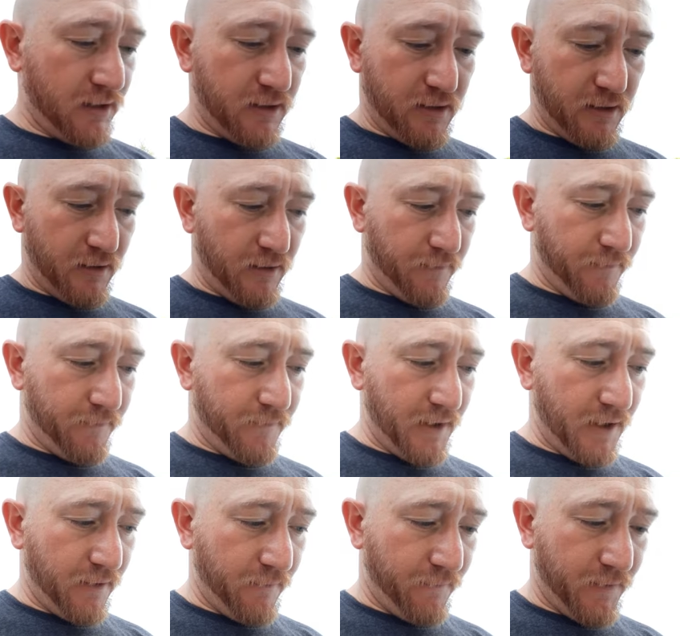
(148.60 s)
The
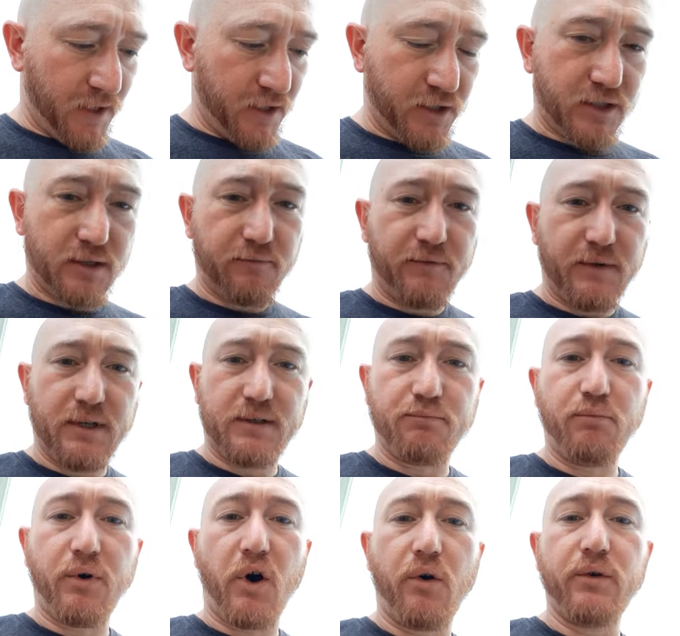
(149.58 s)
fit and finish of this
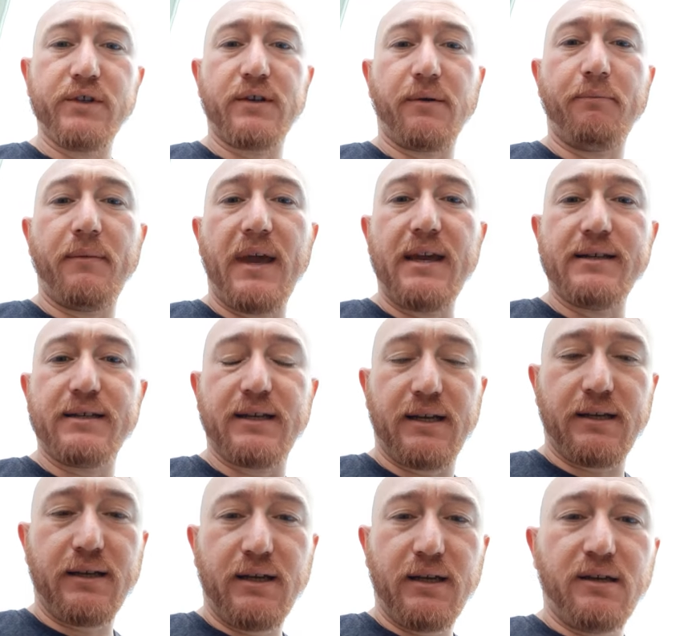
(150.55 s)
bow is
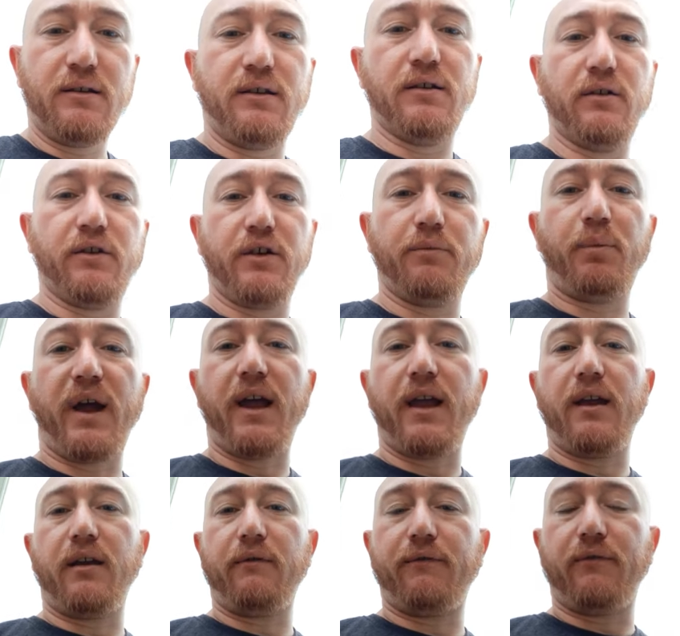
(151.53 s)
amazing. You know, you're
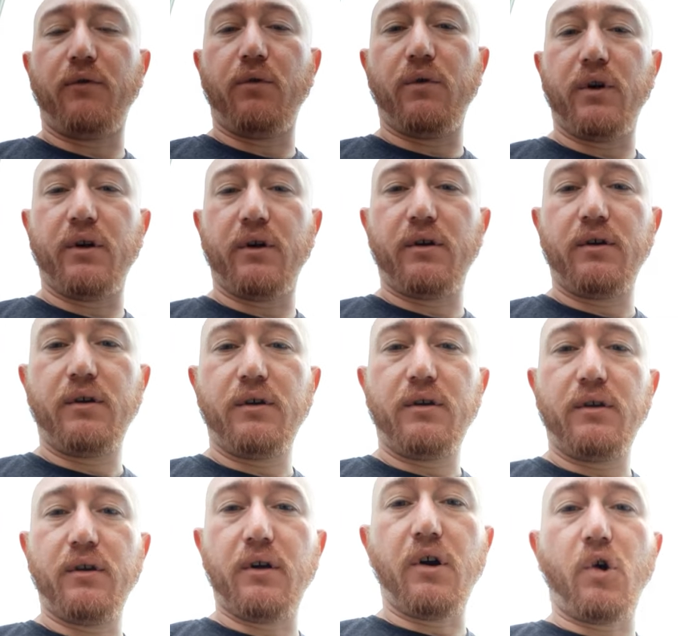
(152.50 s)
paying for
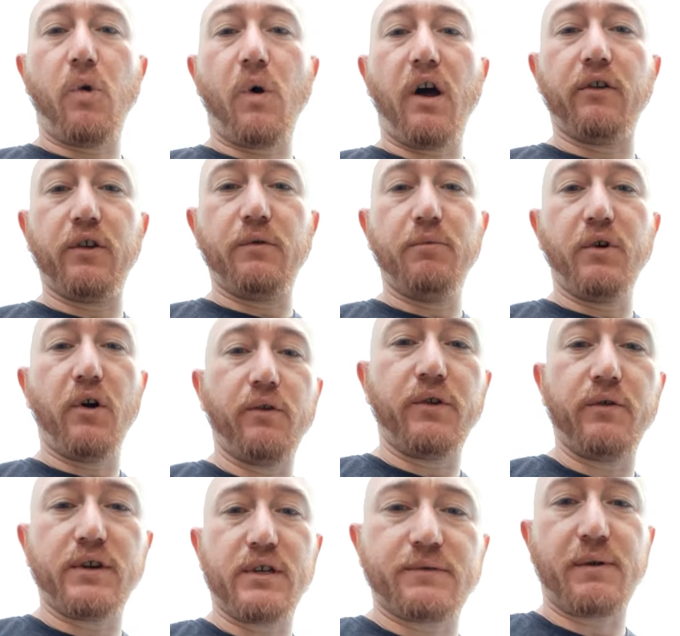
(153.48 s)
a quality bow and
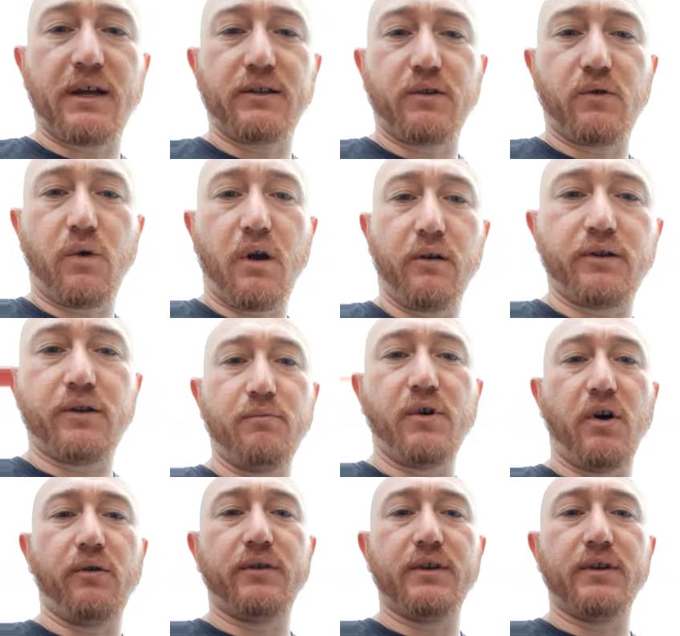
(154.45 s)
you expect a quality bow.